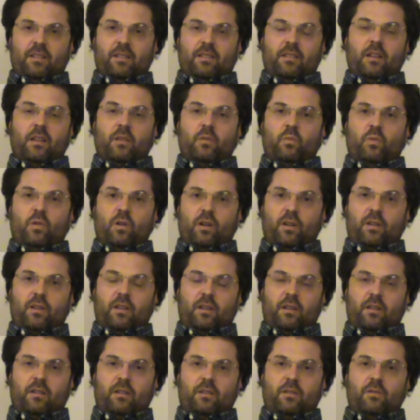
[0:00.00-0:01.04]
than
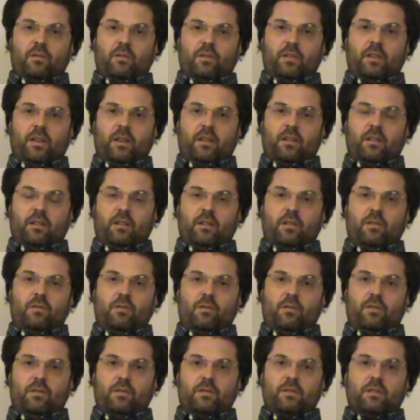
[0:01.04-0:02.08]
walking or taking a
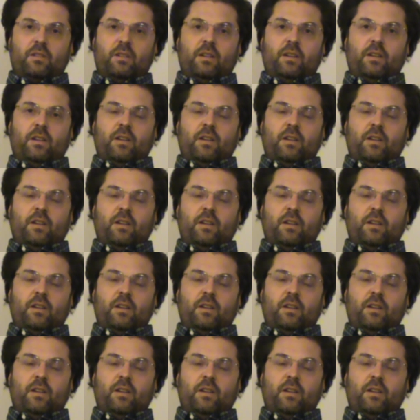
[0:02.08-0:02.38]
horse,